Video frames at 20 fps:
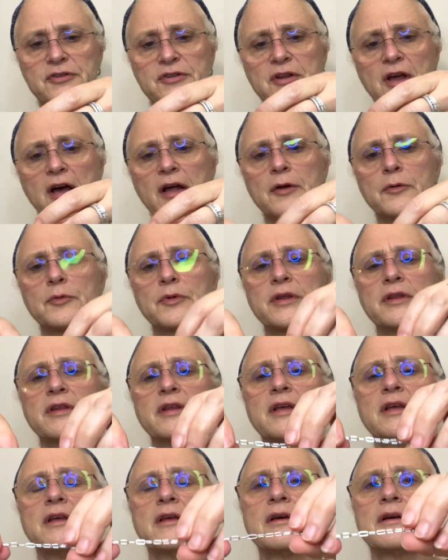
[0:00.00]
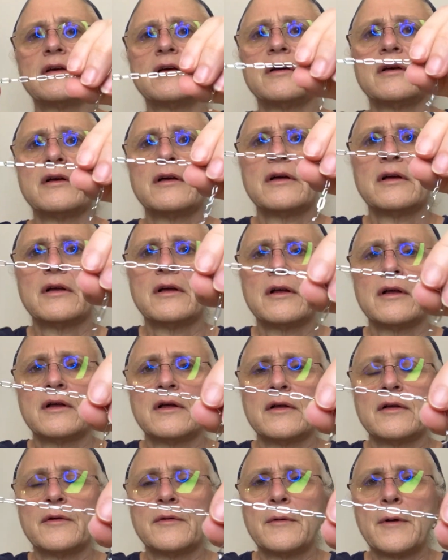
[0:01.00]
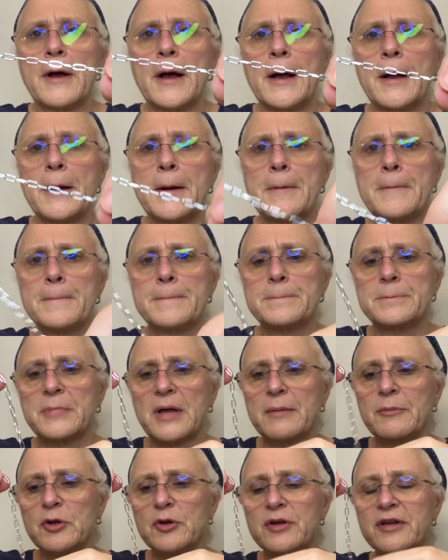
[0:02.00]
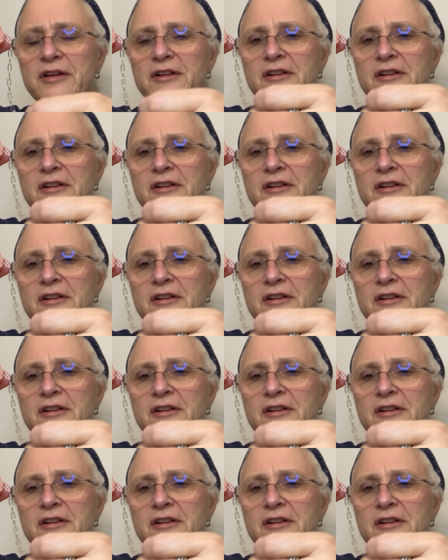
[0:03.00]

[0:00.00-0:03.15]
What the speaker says: not really, I mean, you can